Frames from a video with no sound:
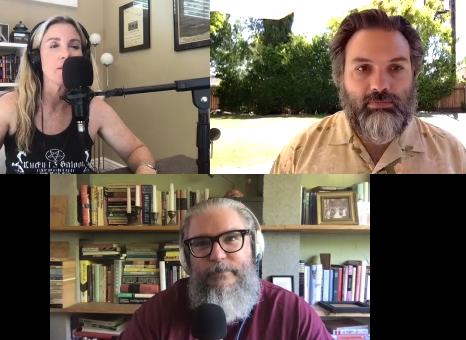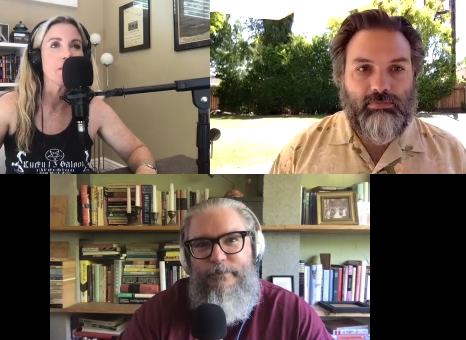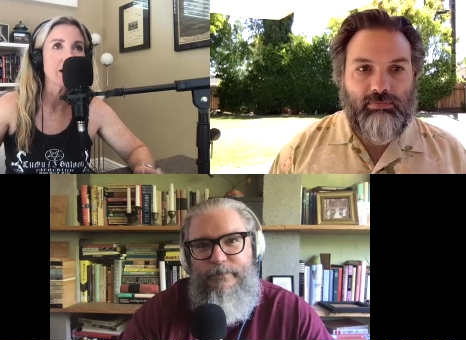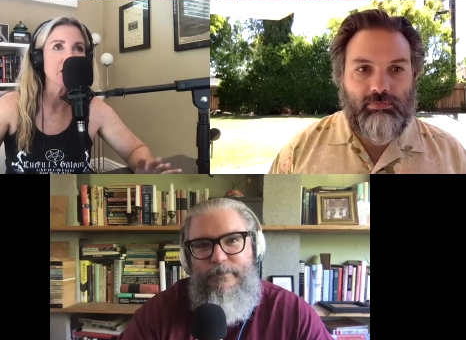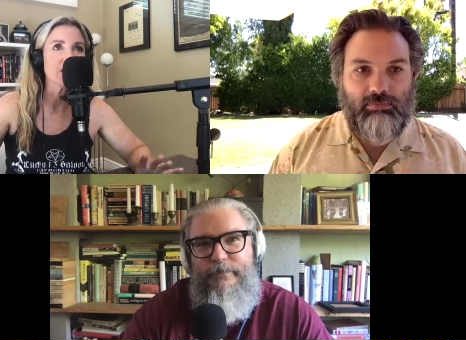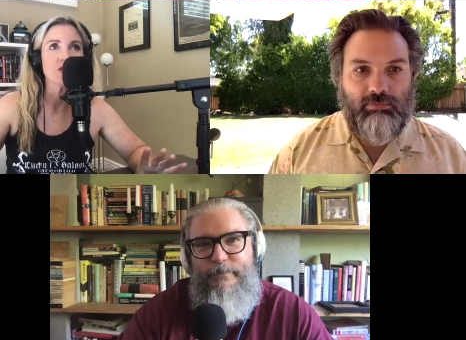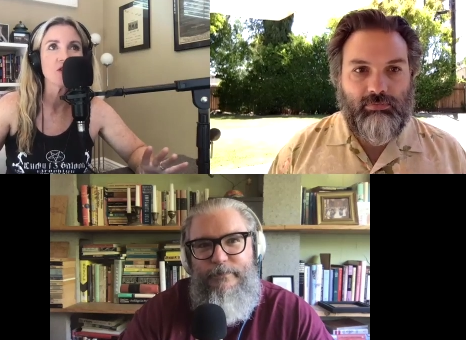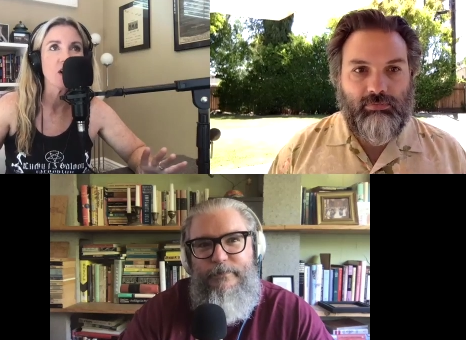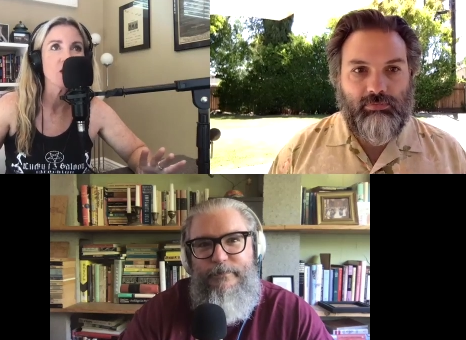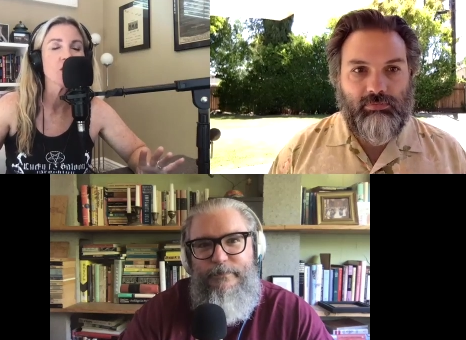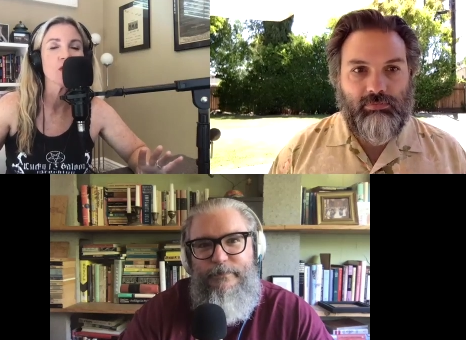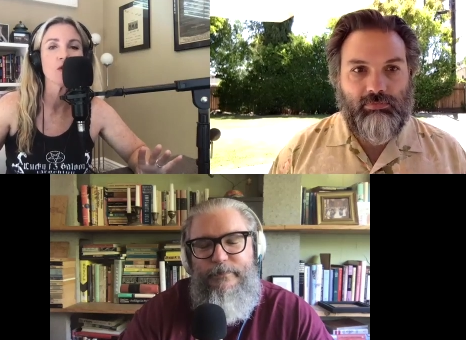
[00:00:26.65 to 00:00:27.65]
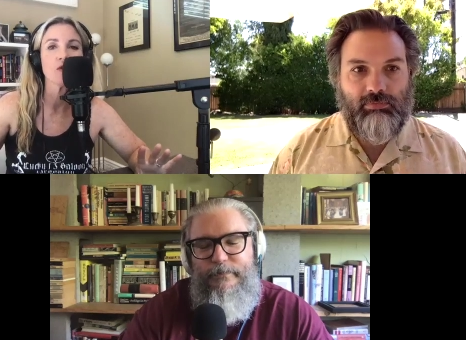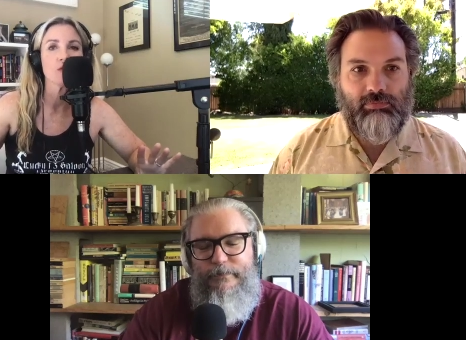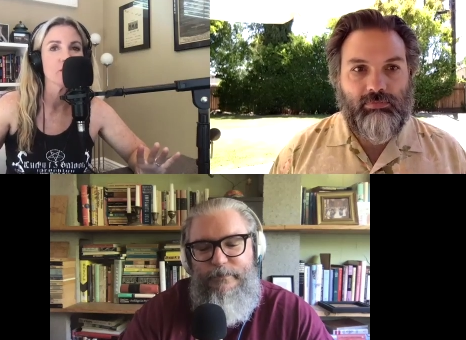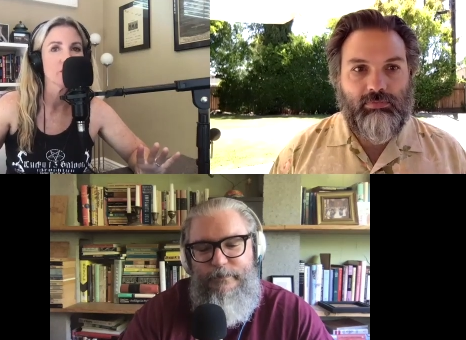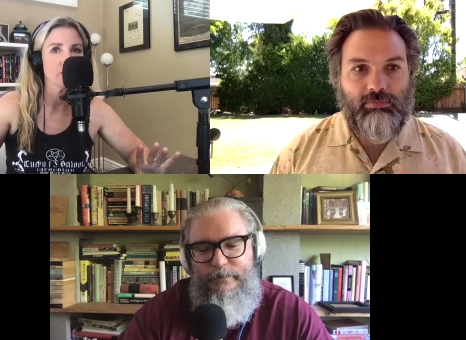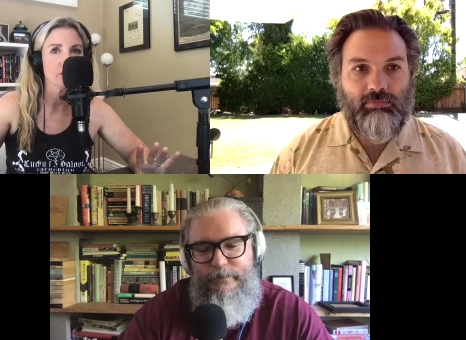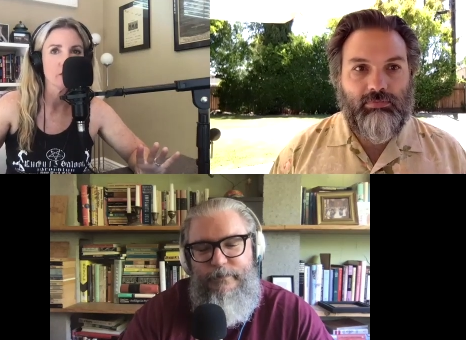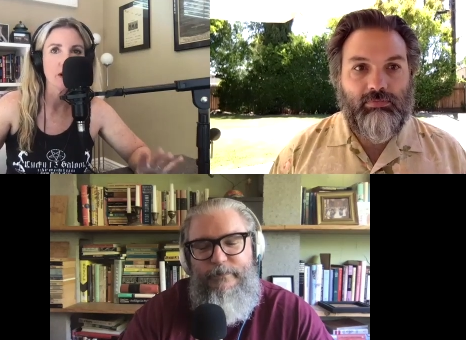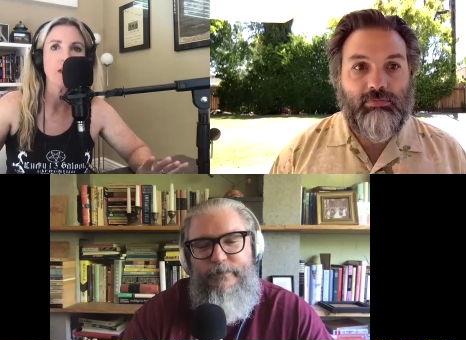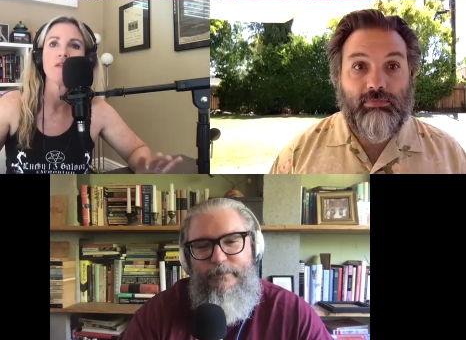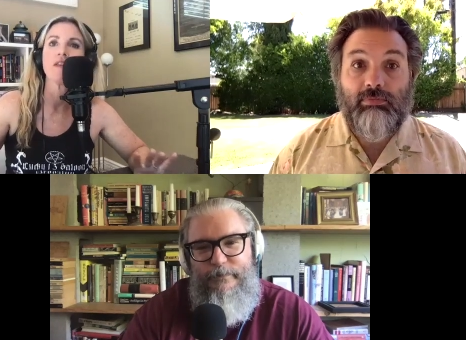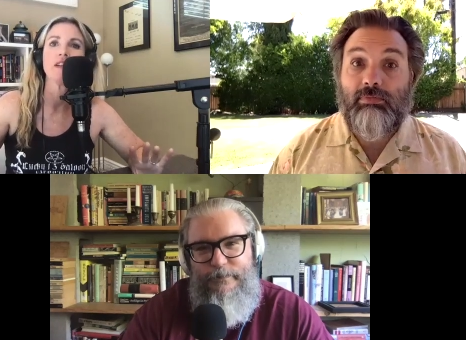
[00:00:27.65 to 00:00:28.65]
Speaker 1: much stronger
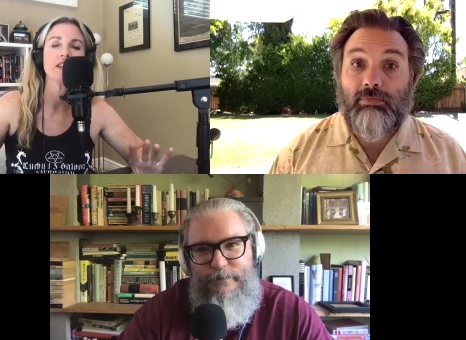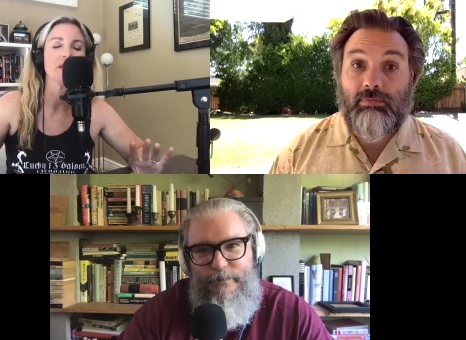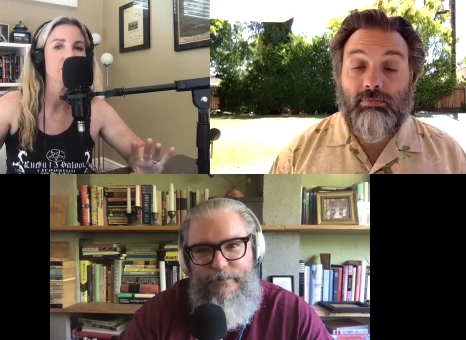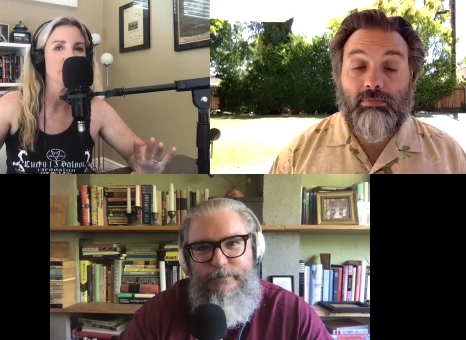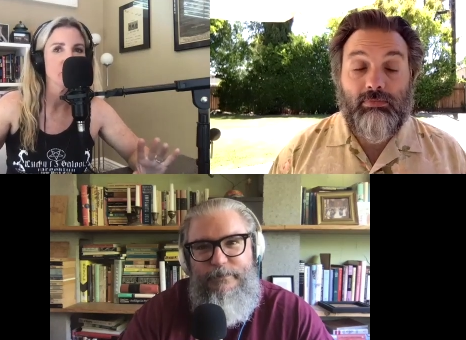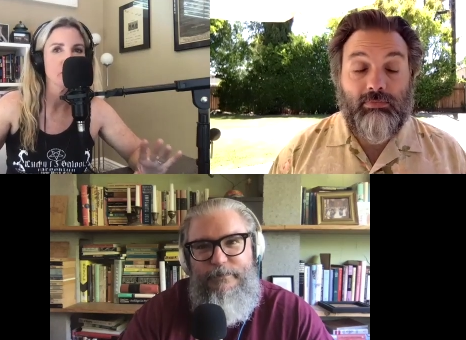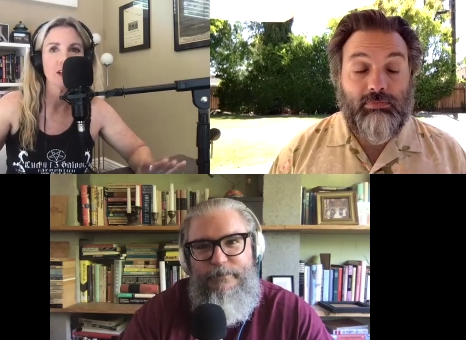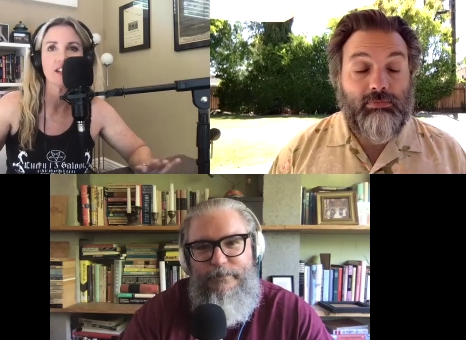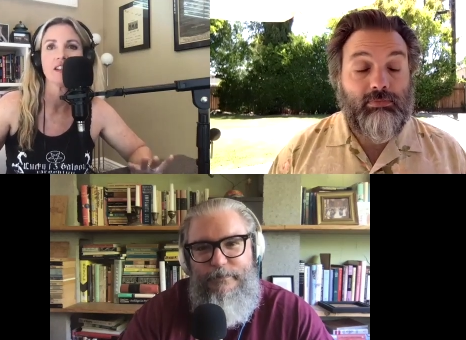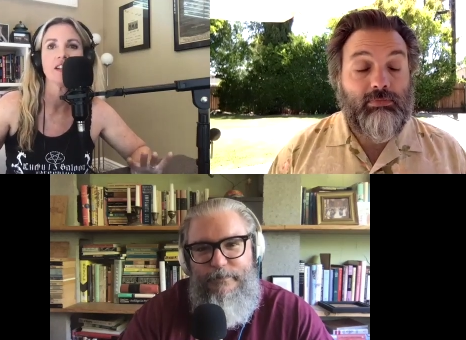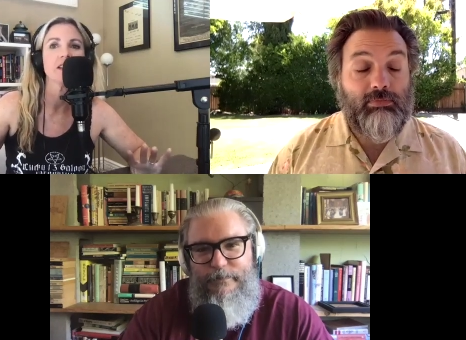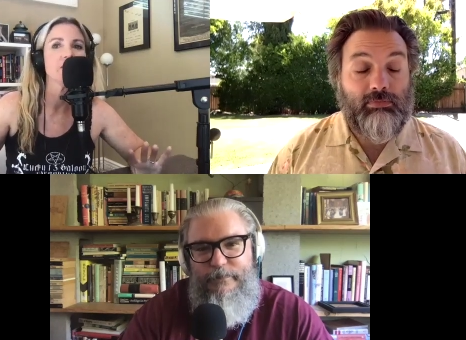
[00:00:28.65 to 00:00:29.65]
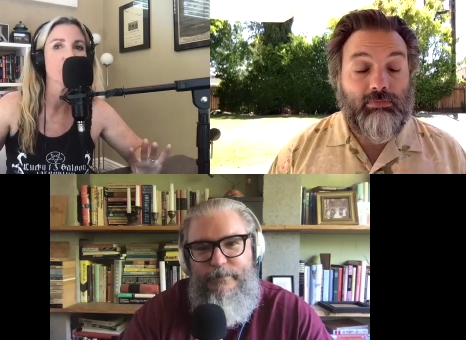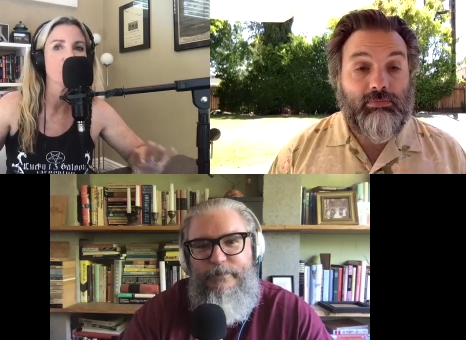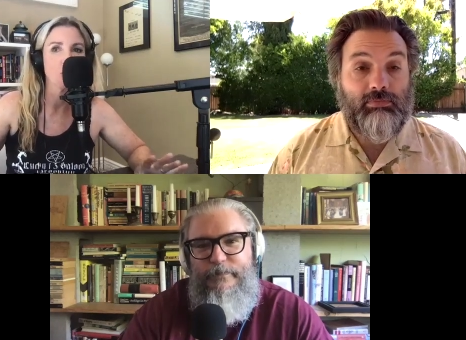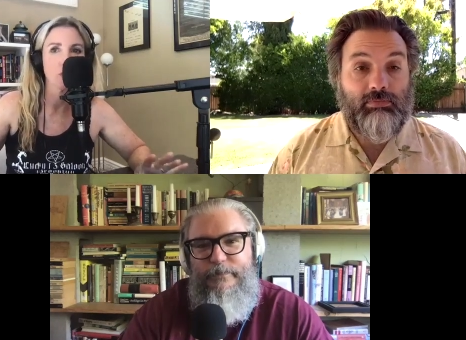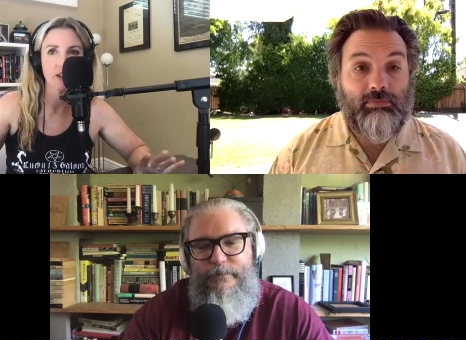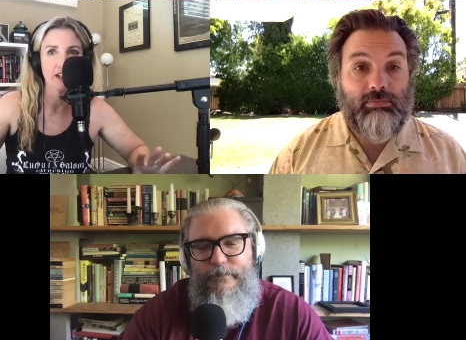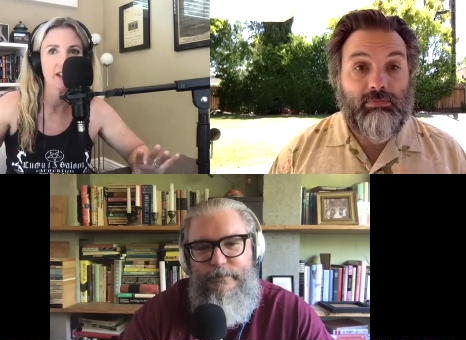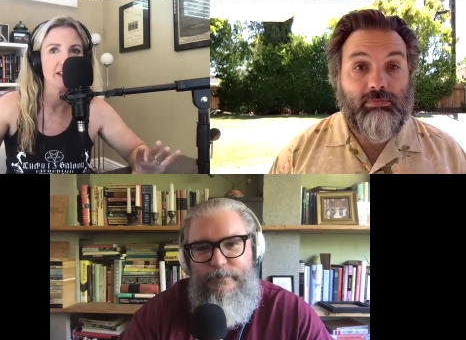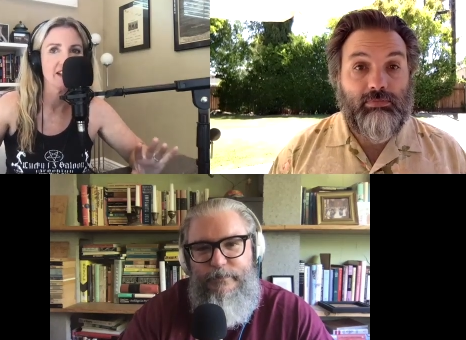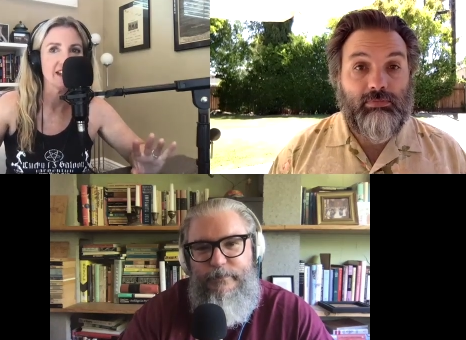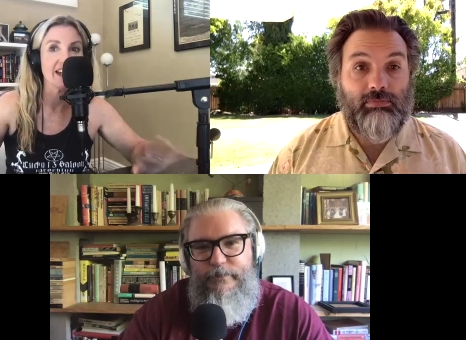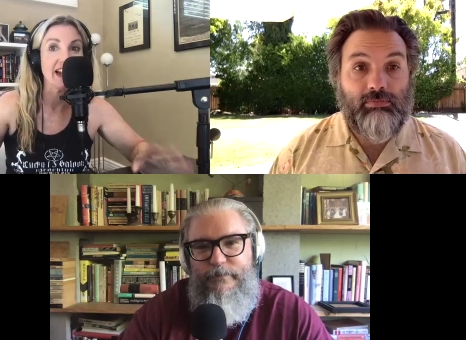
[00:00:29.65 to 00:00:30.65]
relevance, resonance,
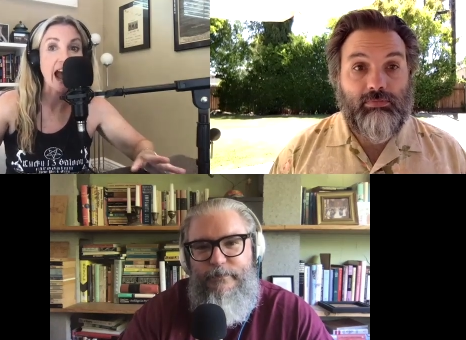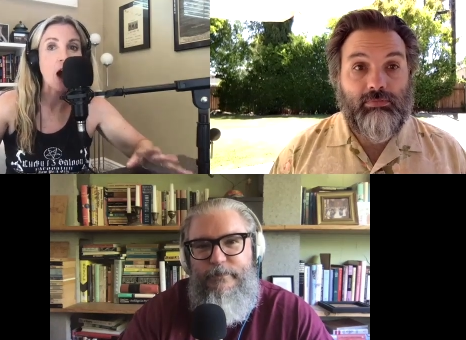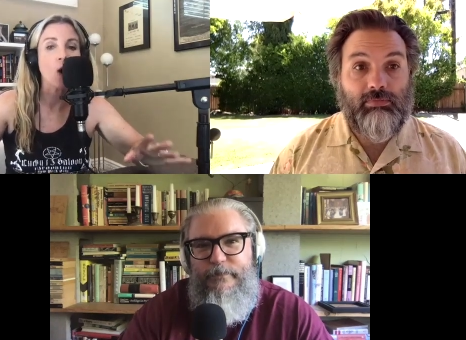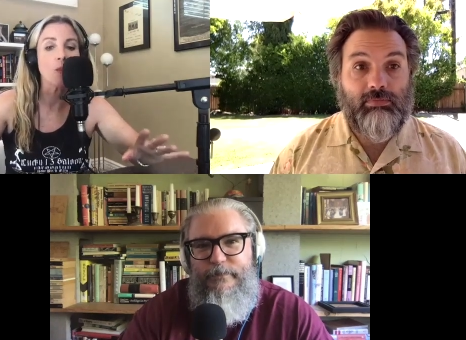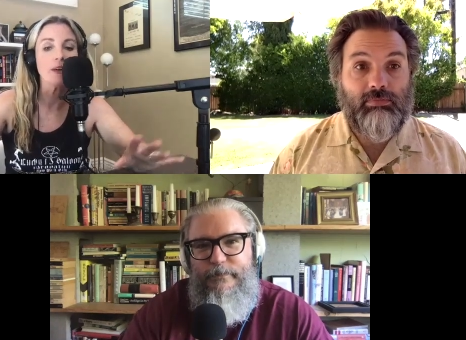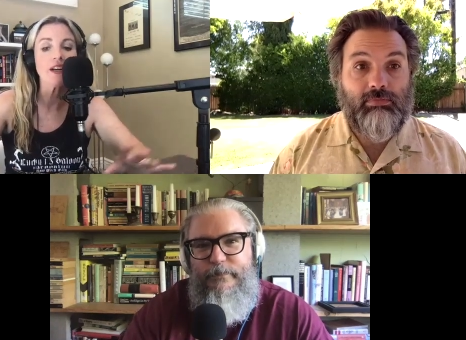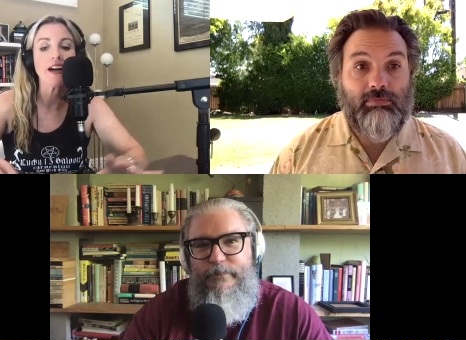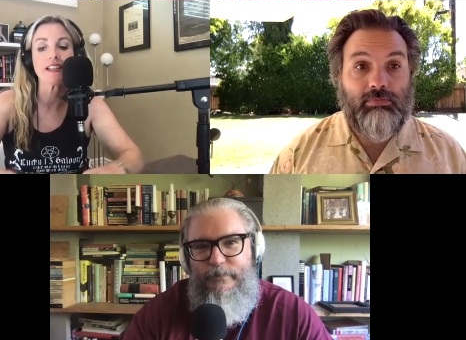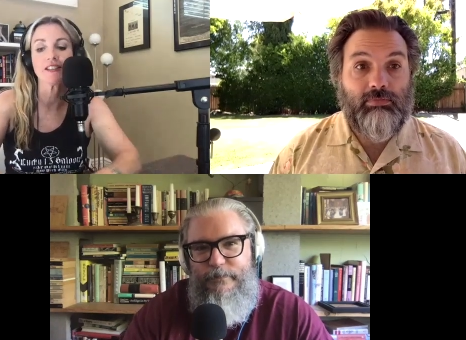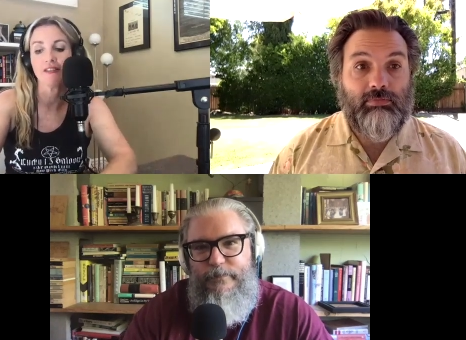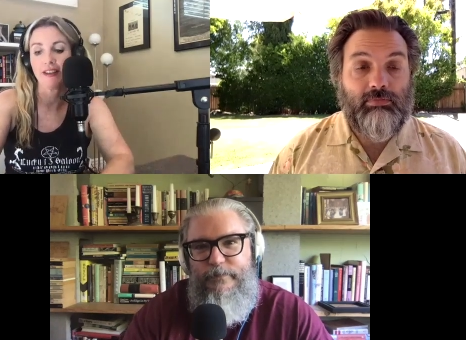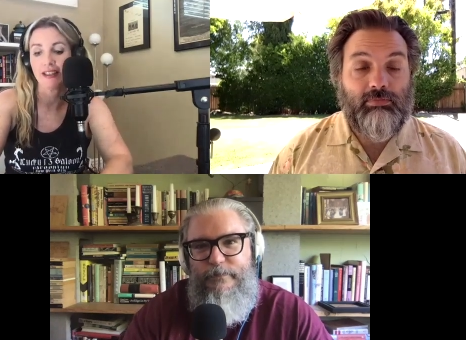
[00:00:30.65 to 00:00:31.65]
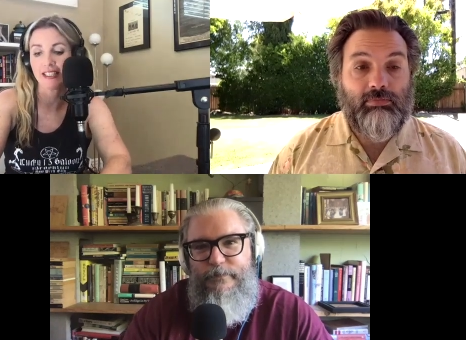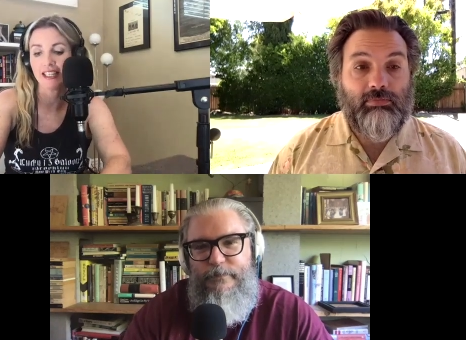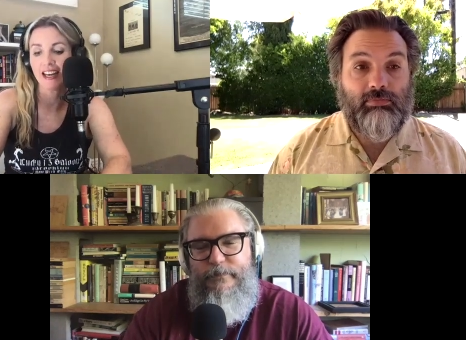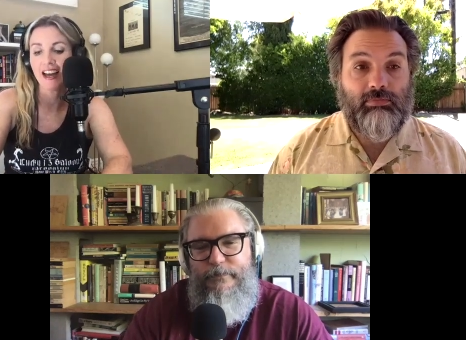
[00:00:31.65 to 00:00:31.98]
poignance now because of it.